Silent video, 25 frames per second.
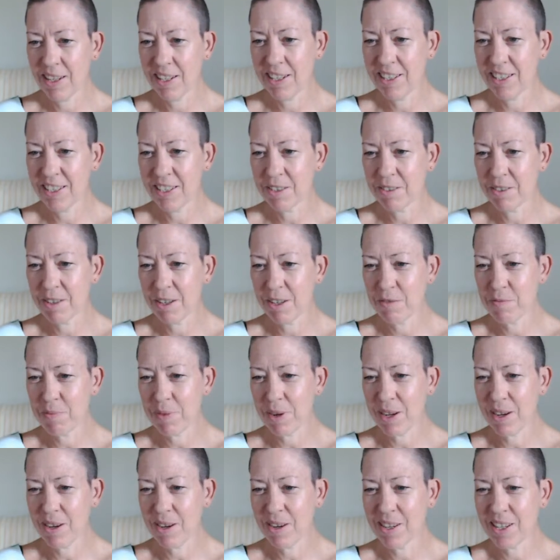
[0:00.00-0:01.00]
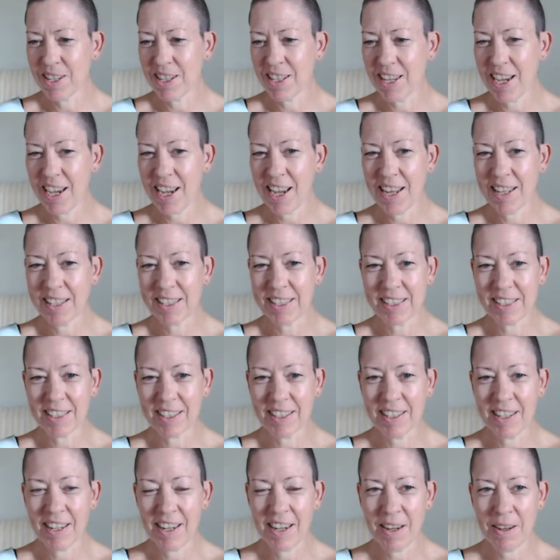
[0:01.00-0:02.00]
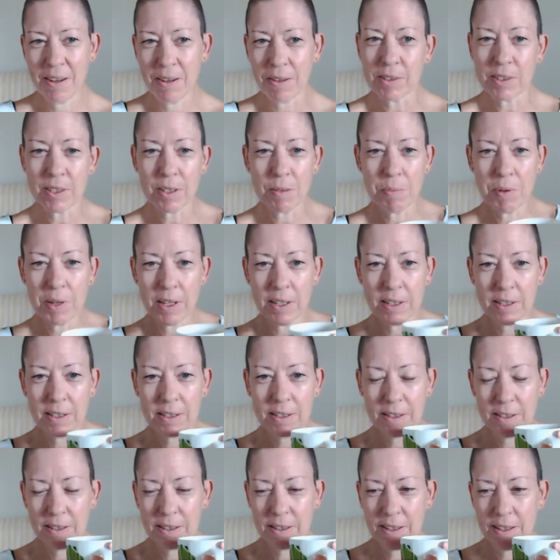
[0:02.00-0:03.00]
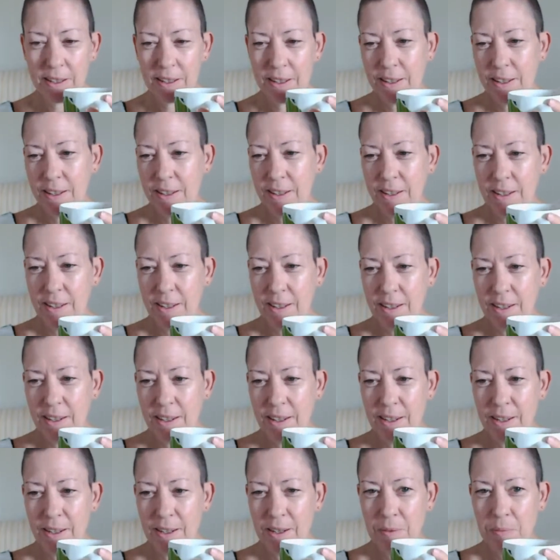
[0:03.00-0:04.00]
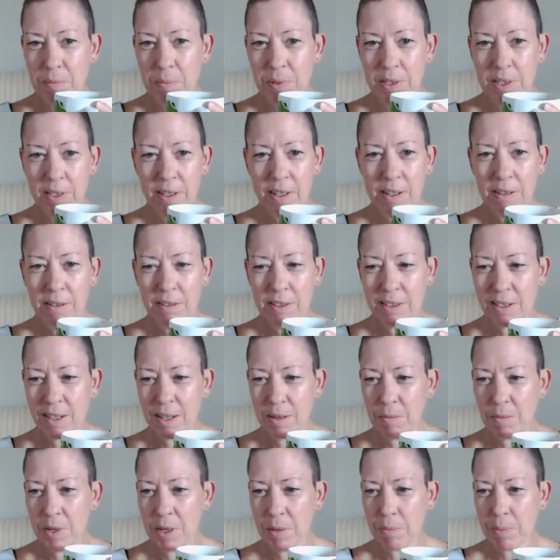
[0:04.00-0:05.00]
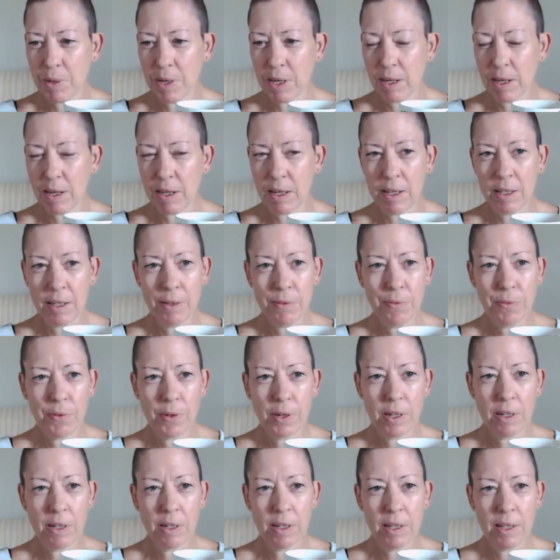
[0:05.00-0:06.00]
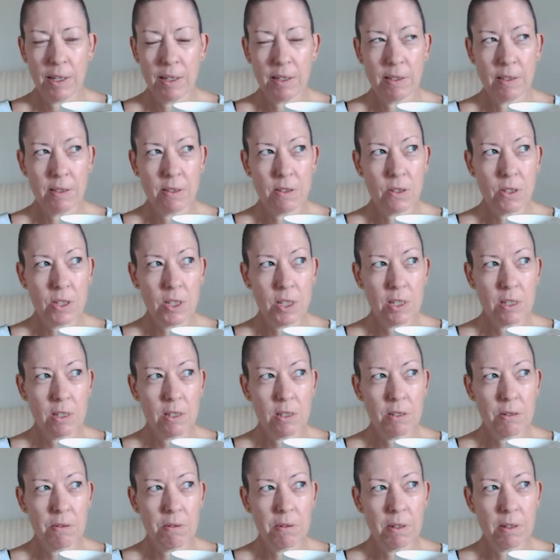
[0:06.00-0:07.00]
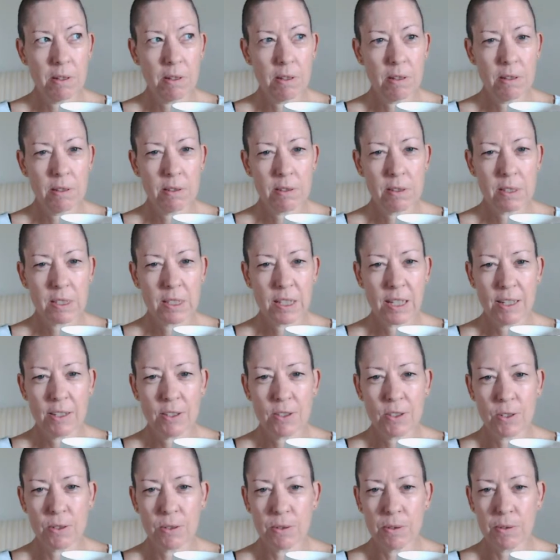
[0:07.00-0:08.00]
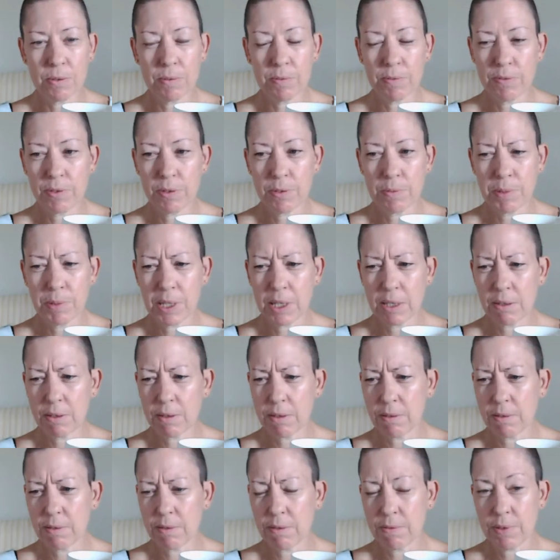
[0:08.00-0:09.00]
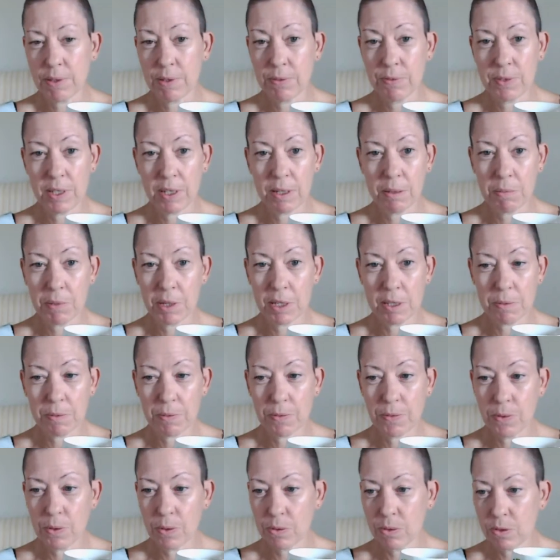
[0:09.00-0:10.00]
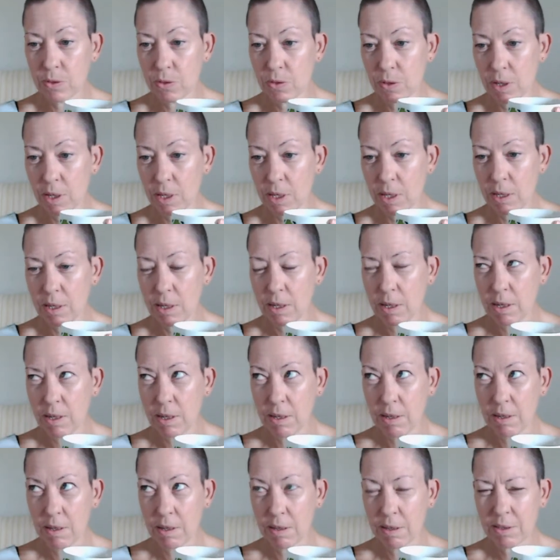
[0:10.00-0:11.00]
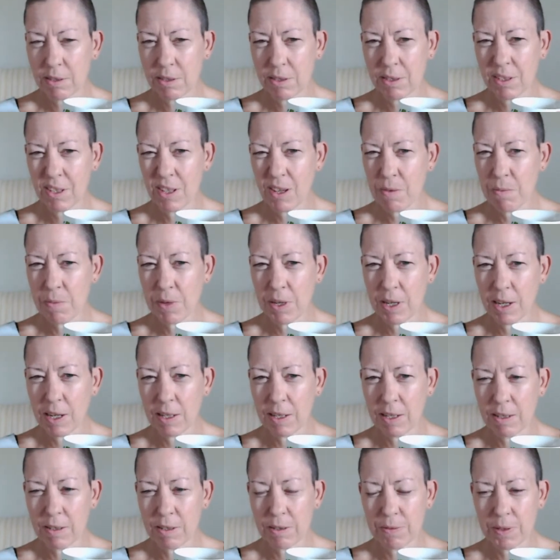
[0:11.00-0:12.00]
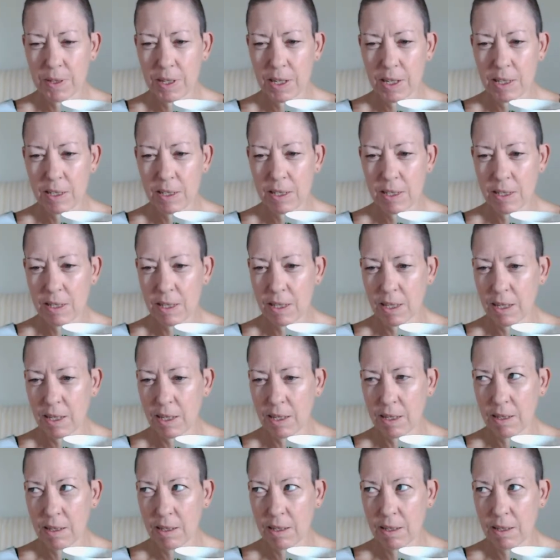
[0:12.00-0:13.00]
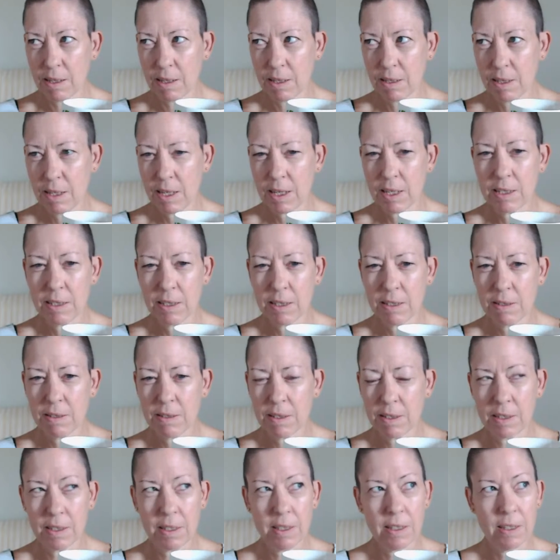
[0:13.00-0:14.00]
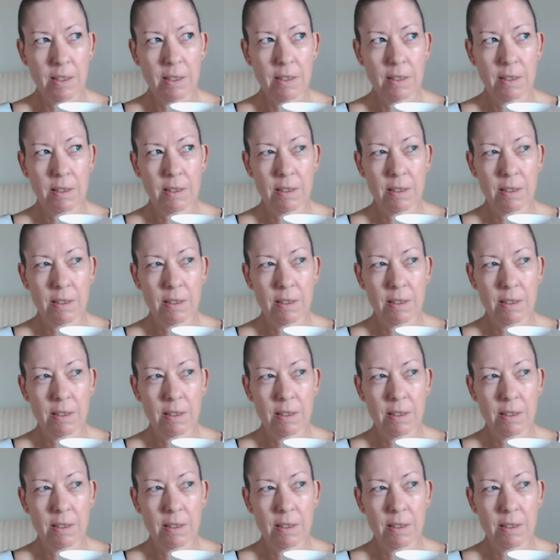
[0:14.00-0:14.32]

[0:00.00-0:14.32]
Linden Grove vlog. Yes, I know. It's a bit bizarre, isn't it? Me being live. I did do a schedule for about 15 minutes before to try and assume you get a notification of that. Yeah, you do, don't you?